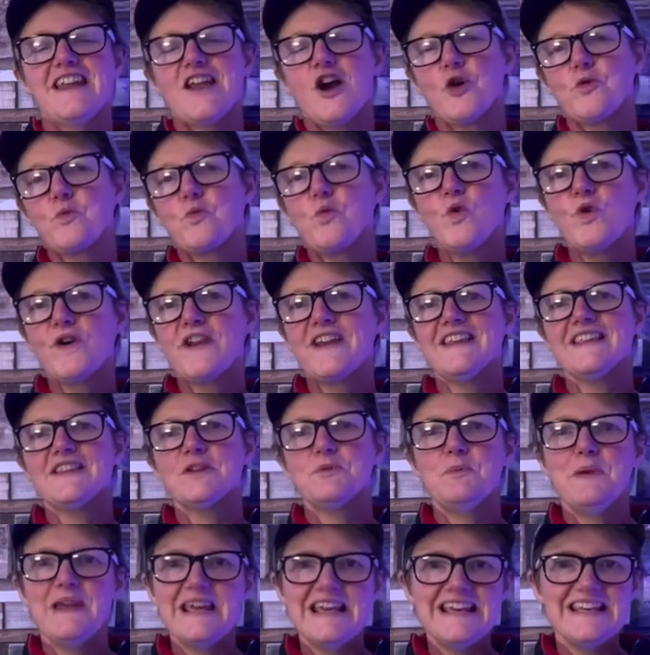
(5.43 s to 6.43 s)
I'm walking the
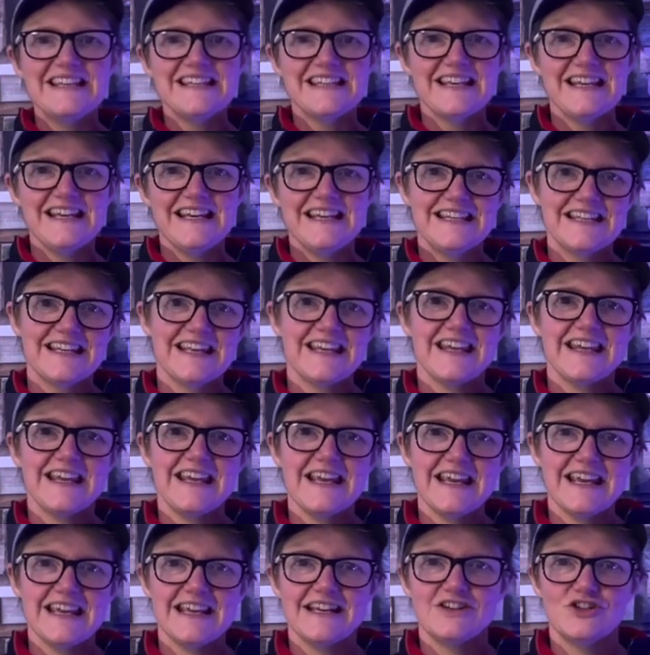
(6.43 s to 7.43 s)

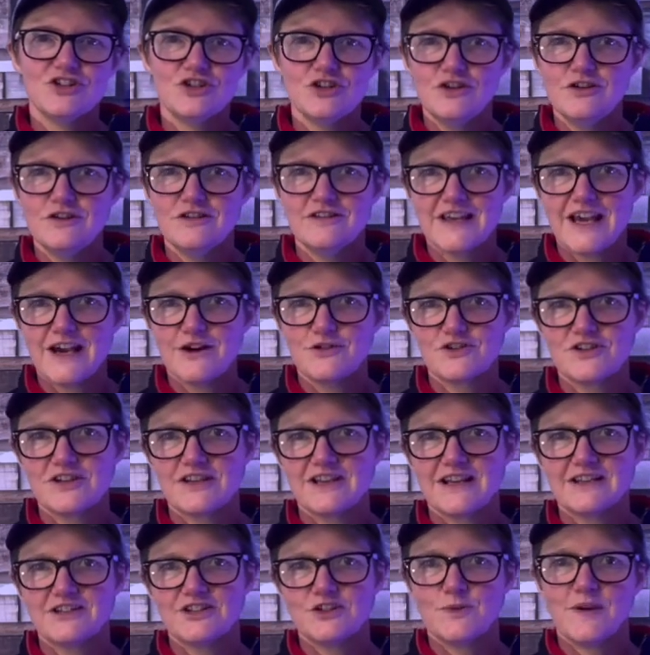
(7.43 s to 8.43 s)
PCT in
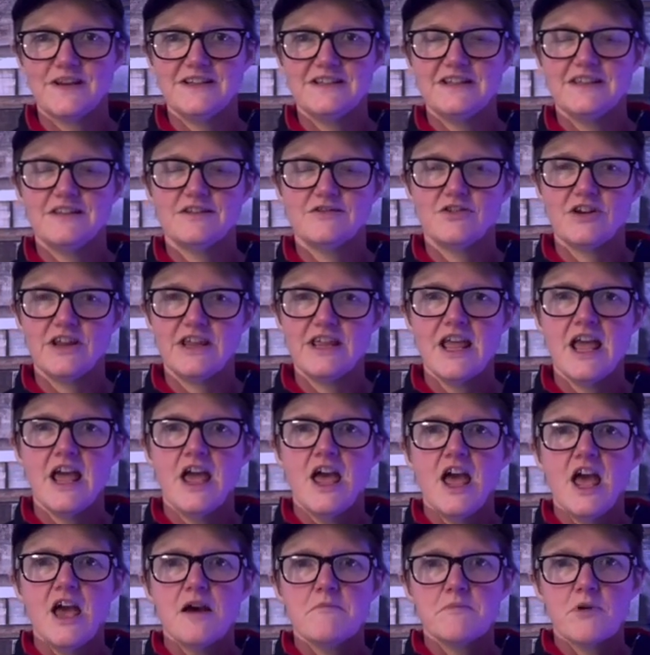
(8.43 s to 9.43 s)
2023.
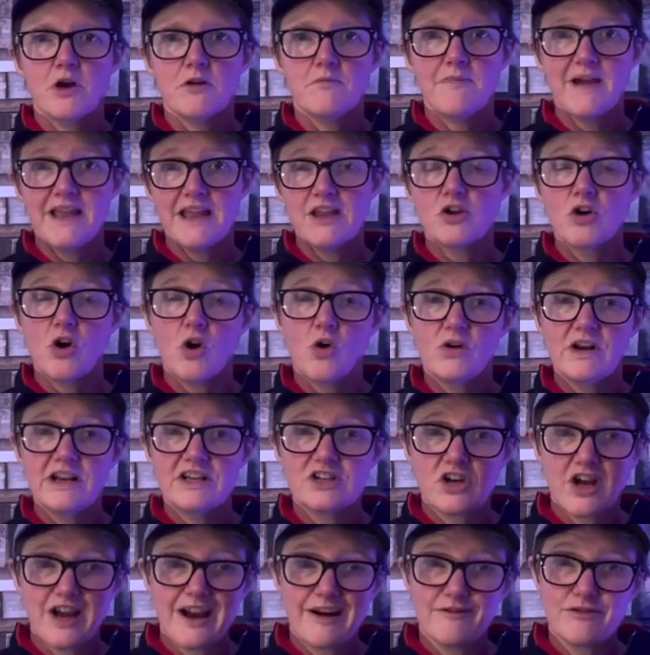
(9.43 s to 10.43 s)
My main goal
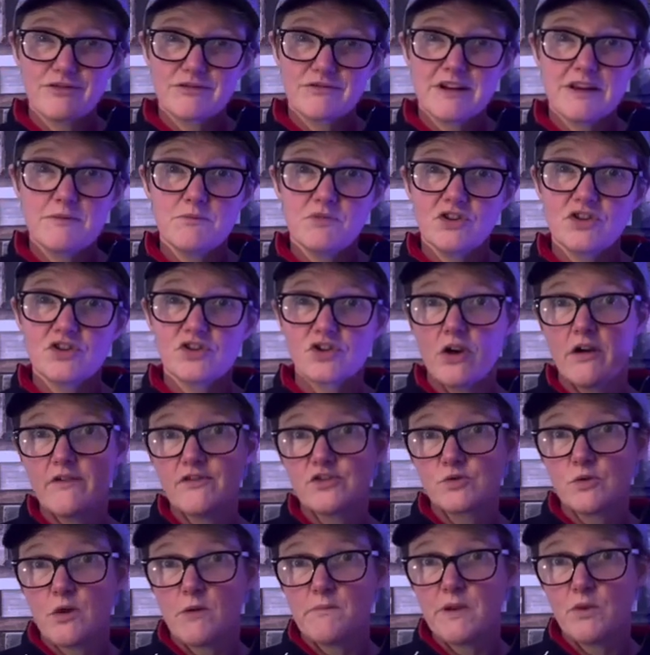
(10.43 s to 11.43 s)
is I have 3 months off,
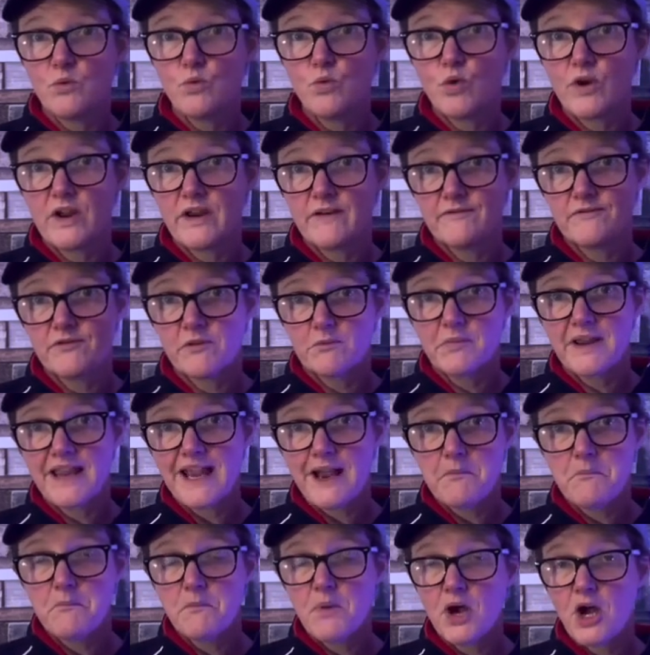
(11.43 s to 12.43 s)
so I'll be walking from
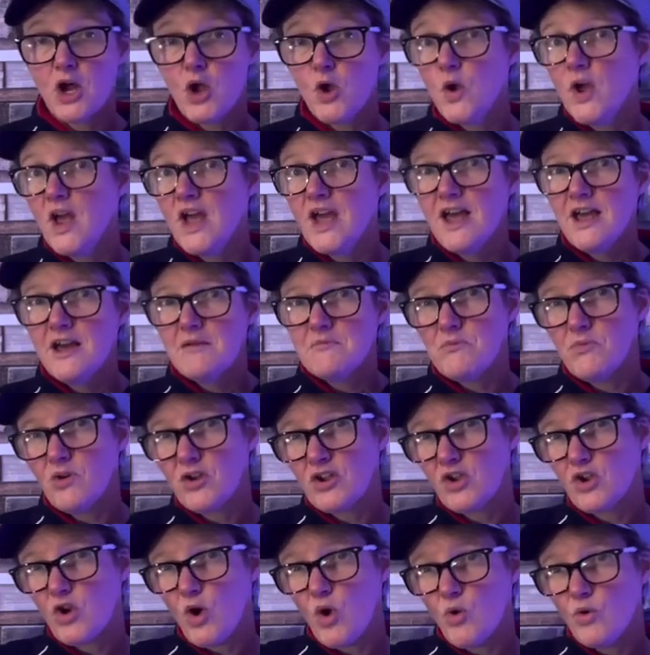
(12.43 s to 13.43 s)
Campo. My
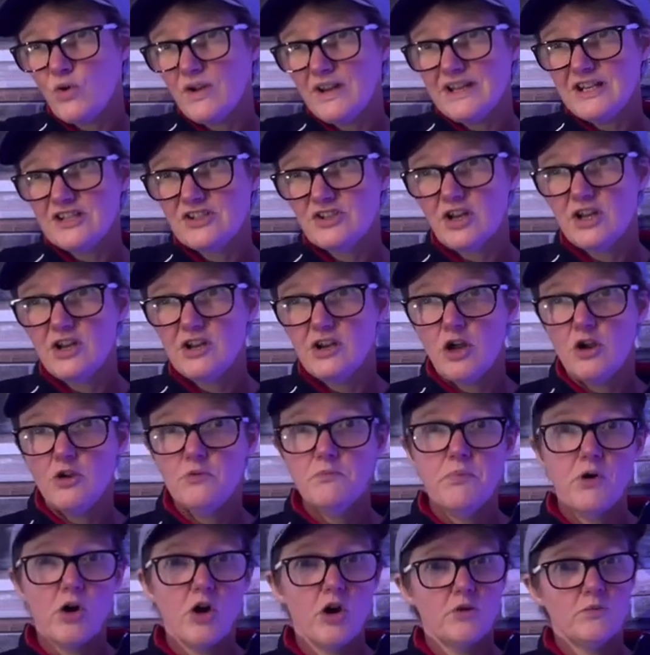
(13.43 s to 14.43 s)
goal is to
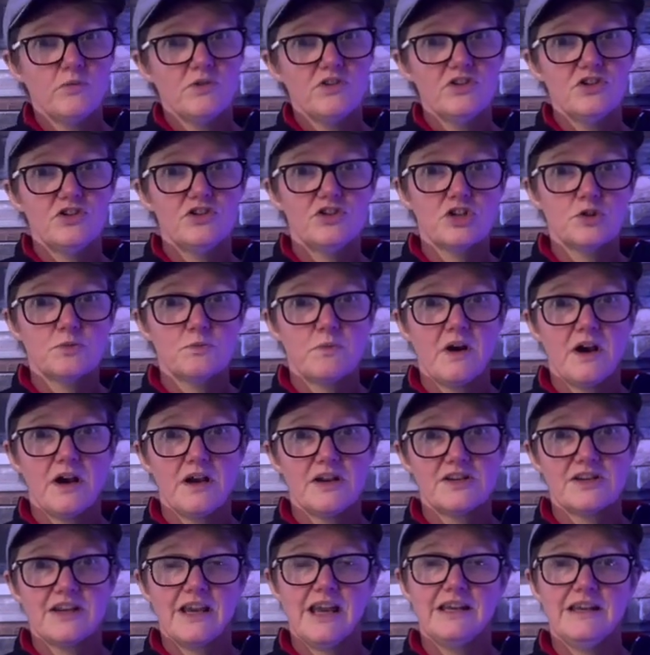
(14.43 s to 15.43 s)
Lone Pine, which is just
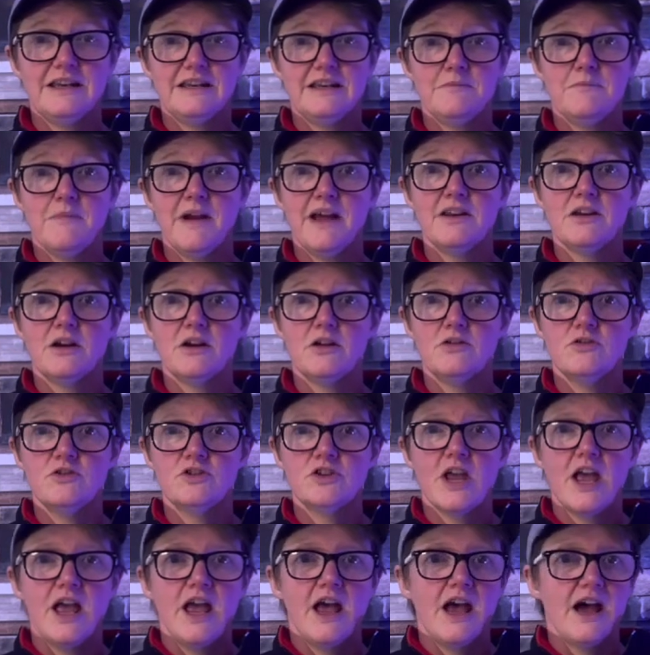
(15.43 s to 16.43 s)
past Kennedy
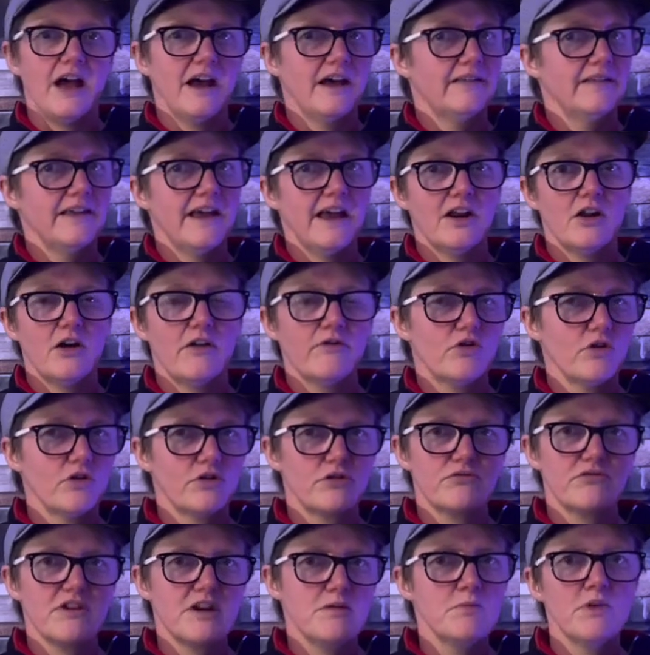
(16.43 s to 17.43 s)
Meadows, and then I've got
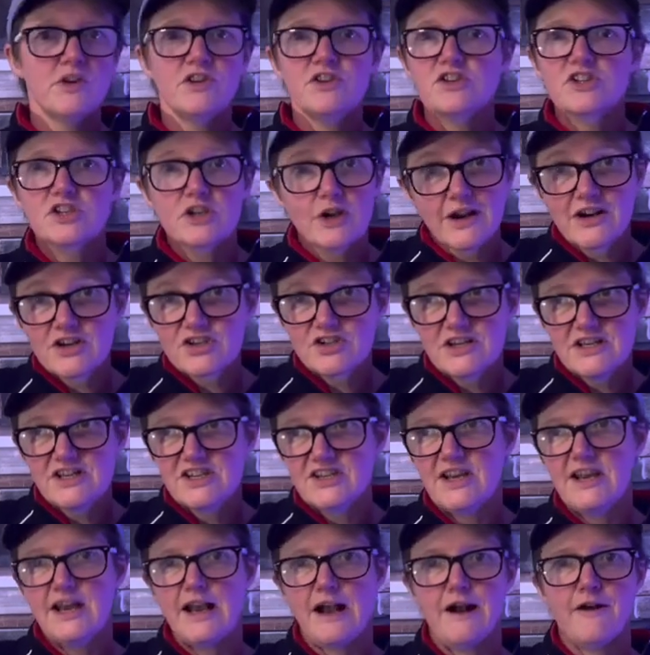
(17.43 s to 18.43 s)
3 months to actually
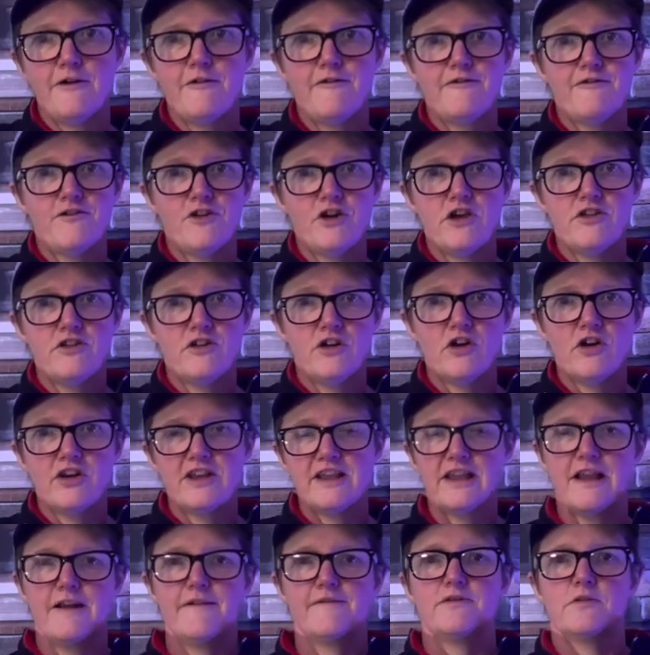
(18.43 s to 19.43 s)
see how further I
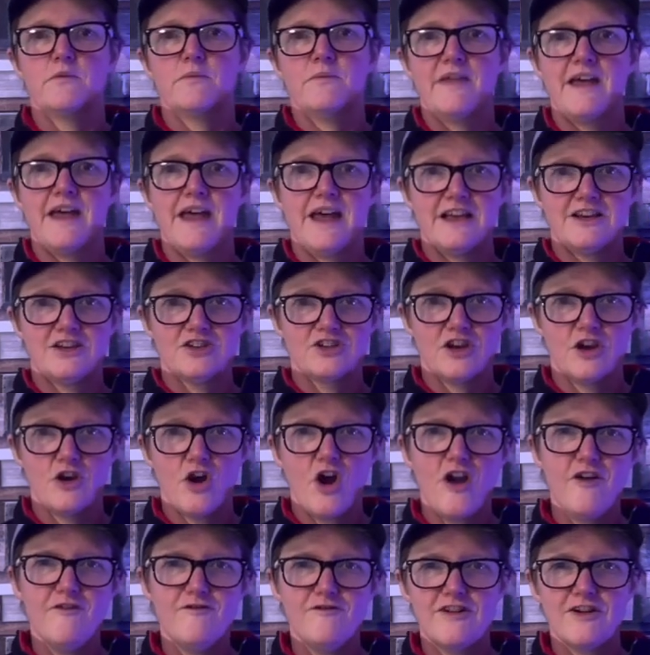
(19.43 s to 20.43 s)
get from there. So
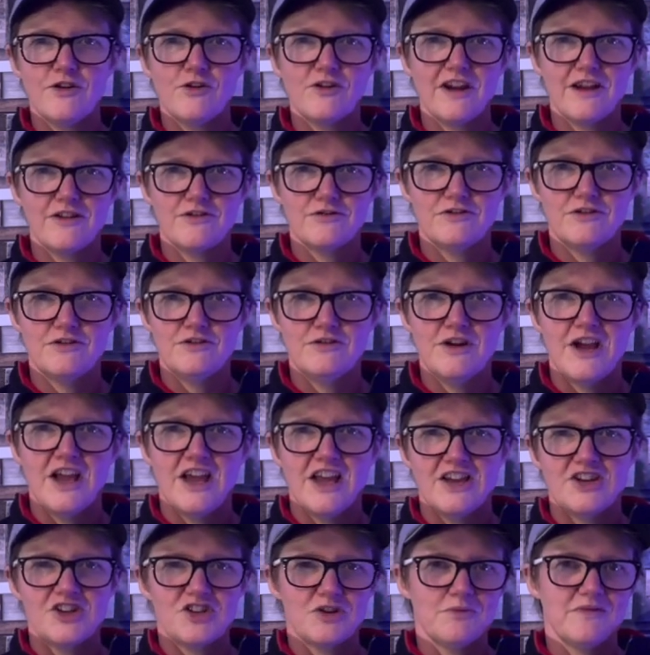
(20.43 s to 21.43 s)
hopefully I'll get through
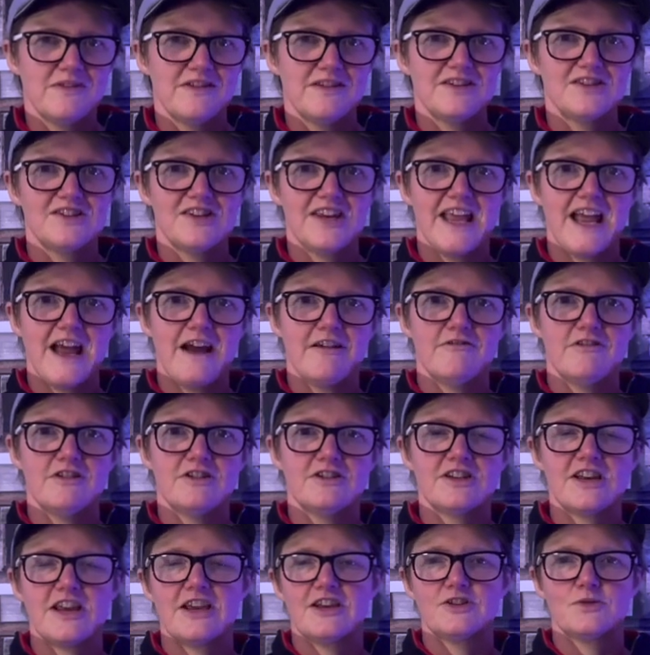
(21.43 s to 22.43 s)
some of the
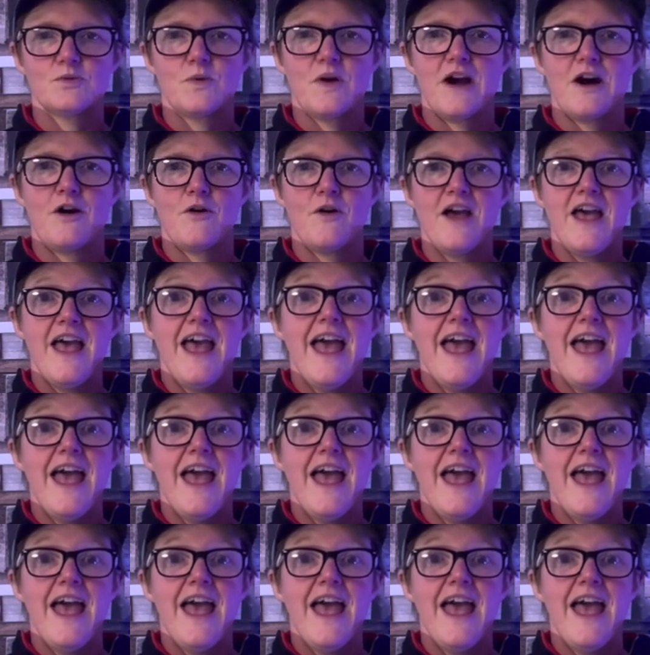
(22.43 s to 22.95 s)
Sierras as well.